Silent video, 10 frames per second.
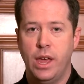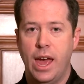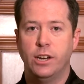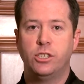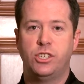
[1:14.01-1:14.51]

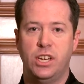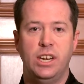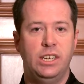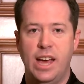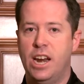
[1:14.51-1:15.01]
and
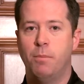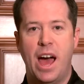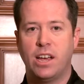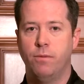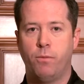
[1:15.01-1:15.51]
sending data
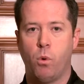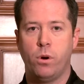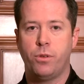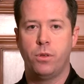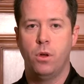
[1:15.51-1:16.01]
back and
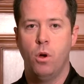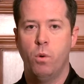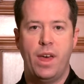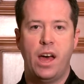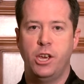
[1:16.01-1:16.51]
forth
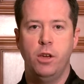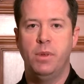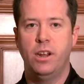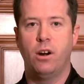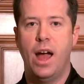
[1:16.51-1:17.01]
without
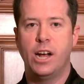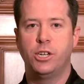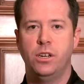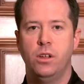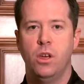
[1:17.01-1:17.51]
human
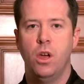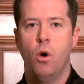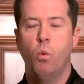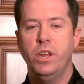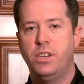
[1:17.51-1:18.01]
interaction,
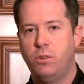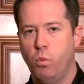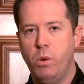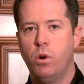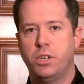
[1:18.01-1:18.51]
we
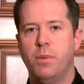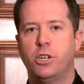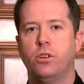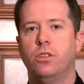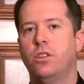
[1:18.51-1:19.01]
want to make
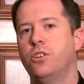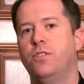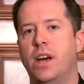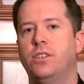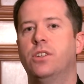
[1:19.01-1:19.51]
sure that those
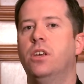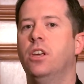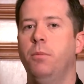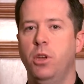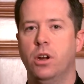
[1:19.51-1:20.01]
devices can
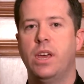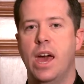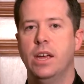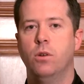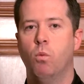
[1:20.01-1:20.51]

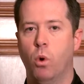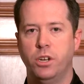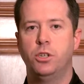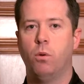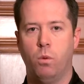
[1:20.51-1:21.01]
communicate
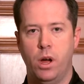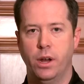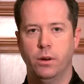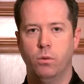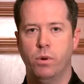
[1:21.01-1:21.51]

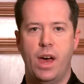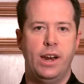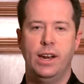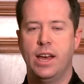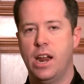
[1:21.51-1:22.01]
one-to-one without
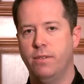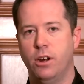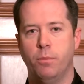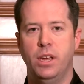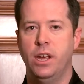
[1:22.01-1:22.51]
any kind of
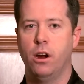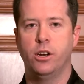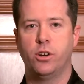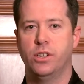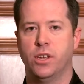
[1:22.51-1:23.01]
intermediary
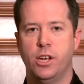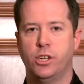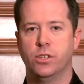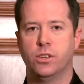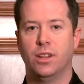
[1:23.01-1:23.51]

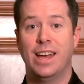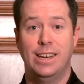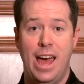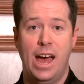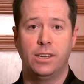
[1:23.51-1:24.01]
translations like
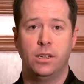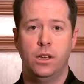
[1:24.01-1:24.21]
NAT.